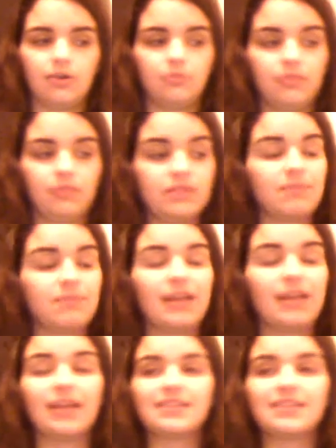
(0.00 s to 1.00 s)
This may
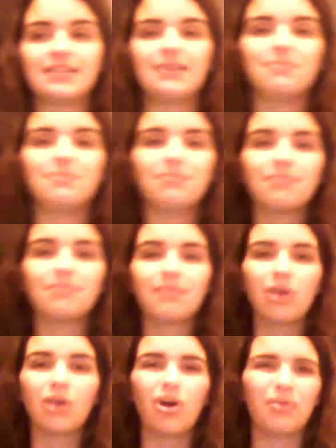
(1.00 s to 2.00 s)
not seem
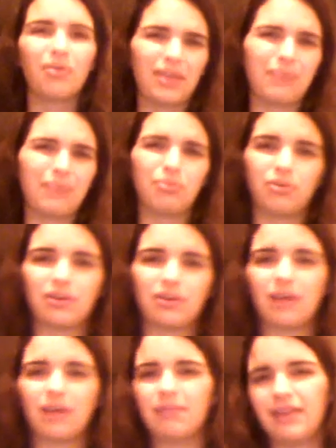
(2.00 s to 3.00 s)
all that
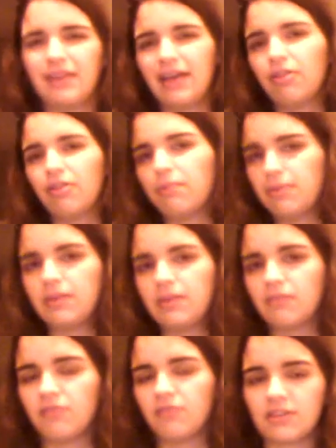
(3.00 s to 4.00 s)
important. I mean, hell, I'd be
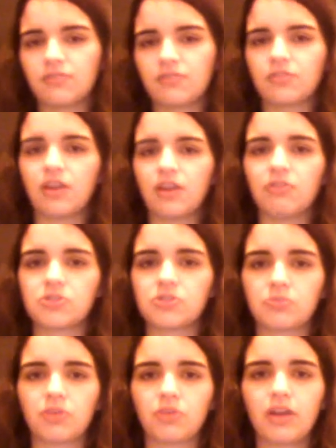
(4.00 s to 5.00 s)
convicted for
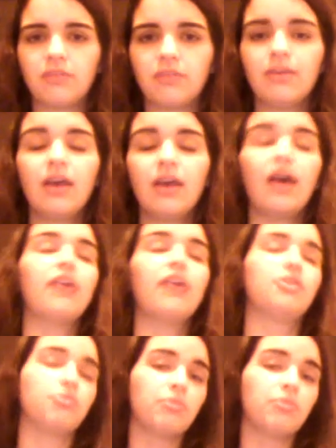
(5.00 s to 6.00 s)
terrorism, right?
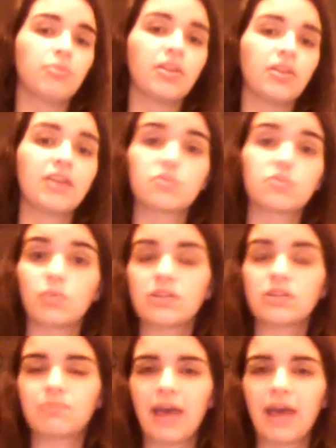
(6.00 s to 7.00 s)
Until we realize
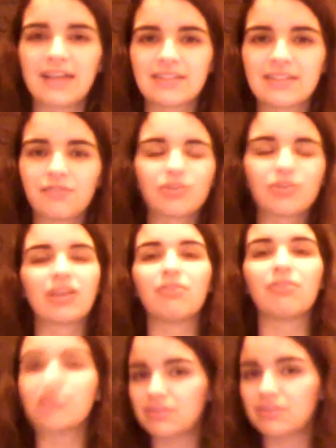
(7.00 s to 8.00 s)
what's passing for
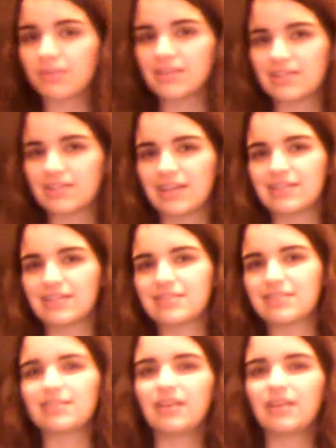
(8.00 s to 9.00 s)
terrorism these
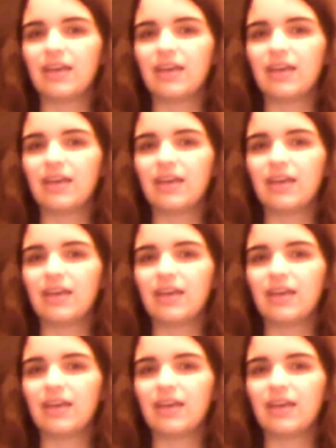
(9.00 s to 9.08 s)
days.